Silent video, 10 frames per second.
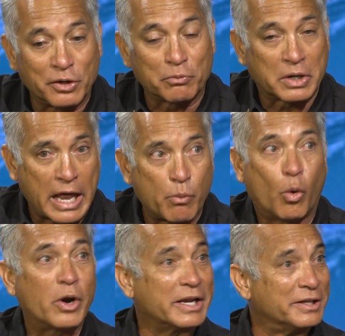You're kind of
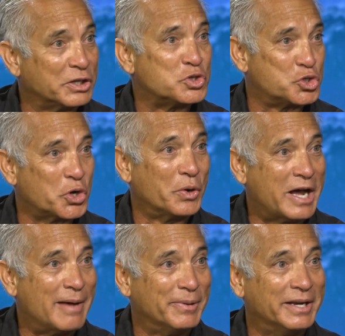warning it that you're showing up,